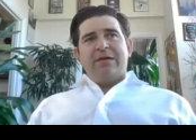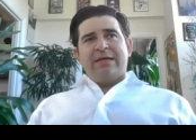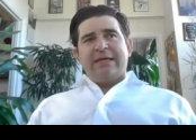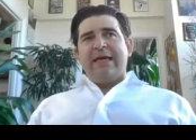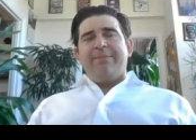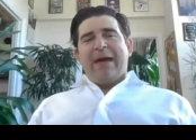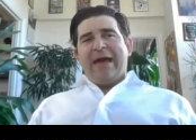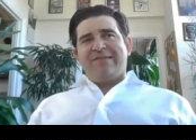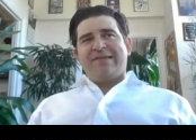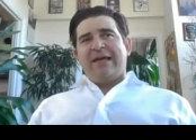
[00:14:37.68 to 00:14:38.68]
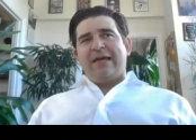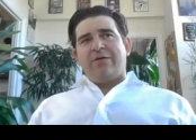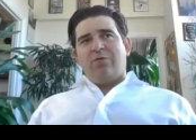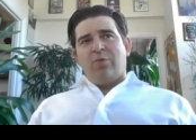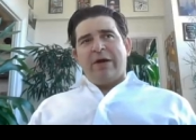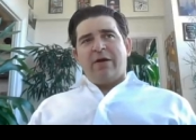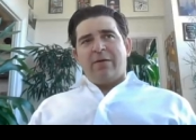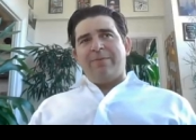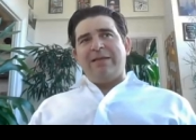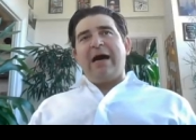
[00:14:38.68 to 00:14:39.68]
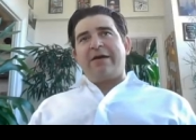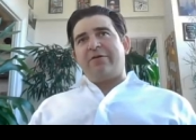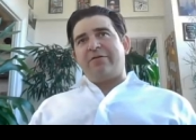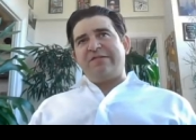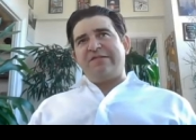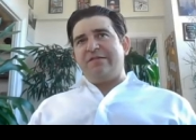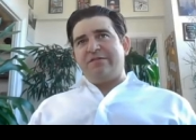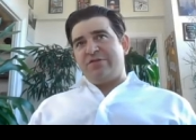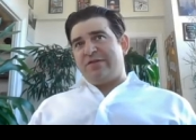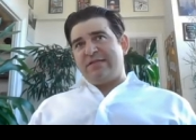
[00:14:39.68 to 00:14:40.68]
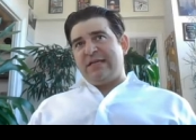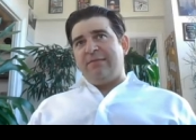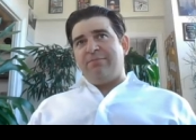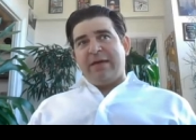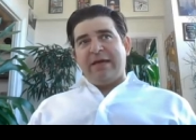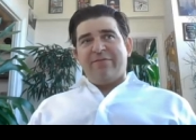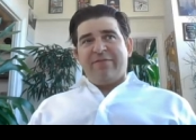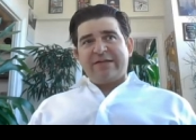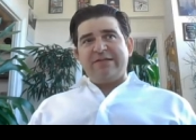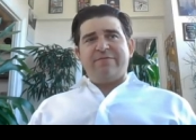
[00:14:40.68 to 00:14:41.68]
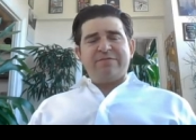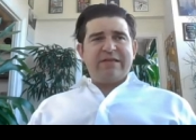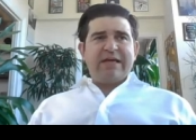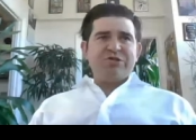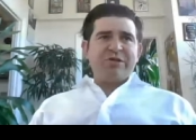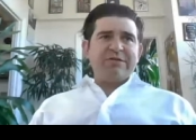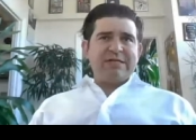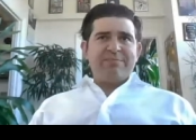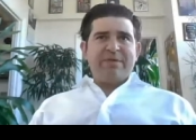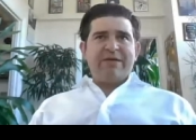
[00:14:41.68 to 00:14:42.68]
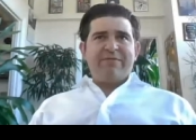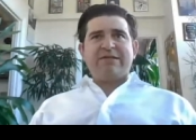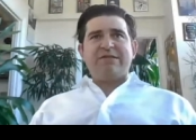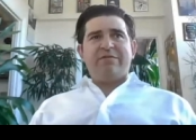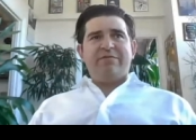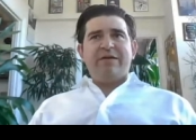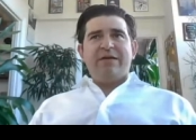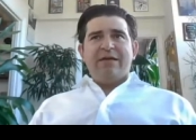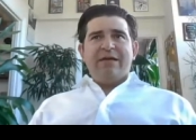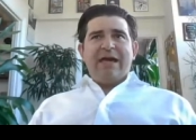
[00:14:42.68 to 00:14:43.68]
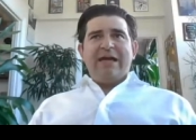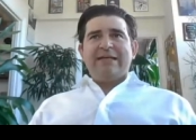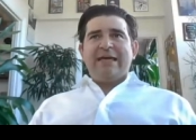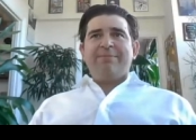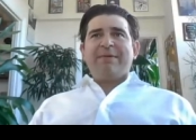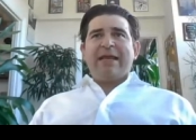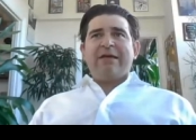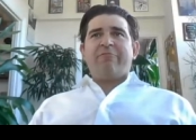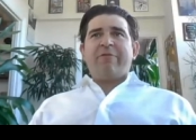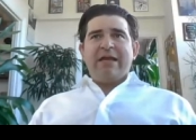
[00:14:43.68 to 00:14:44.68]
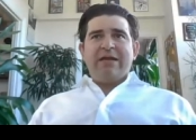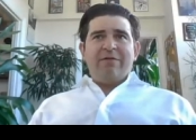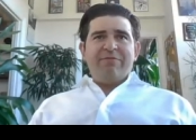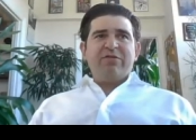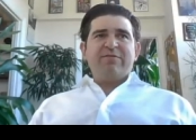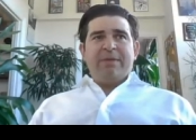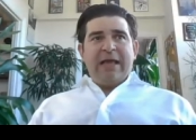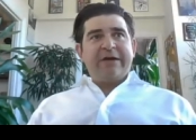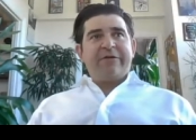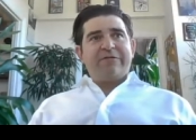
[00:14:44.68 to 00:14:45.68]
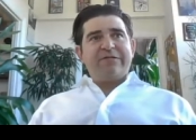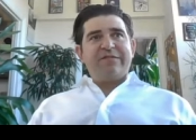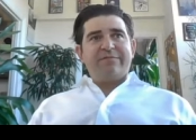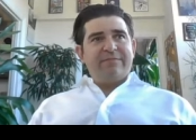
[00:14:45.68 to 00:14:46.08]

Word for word: keep asking what are blockers to the team being effective to the engineering team being effective and keep getting rid of those blockers.